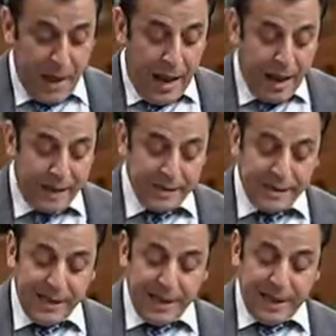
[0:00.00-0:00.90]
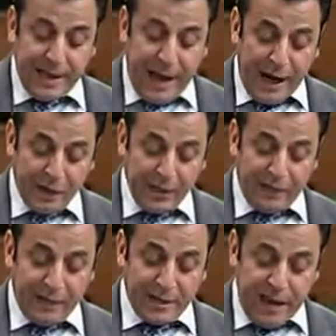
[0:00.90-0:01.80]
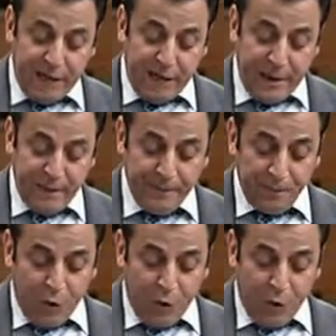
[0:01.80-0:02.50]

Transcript: I can see that the actions of this government,